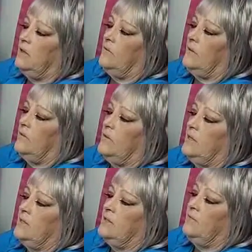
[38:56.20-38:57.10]
and then
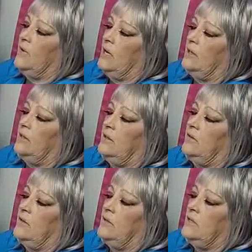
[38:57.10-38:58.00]
these divided,
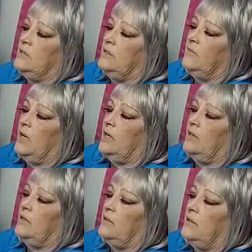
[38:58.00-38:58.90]
and then this
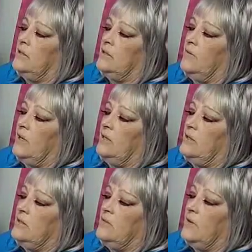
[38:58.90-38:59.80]
divided, and this divided,
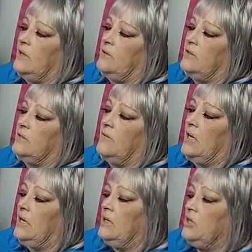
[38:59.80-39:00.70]
and this divided, this
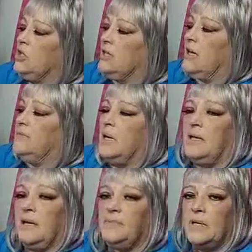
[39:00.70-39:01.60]
divided. Just kept
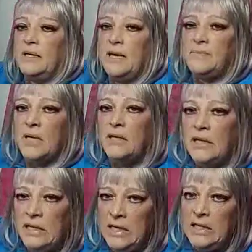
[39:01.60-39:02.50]
on, kept on, kept on
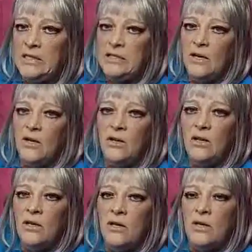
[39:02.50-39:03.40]
until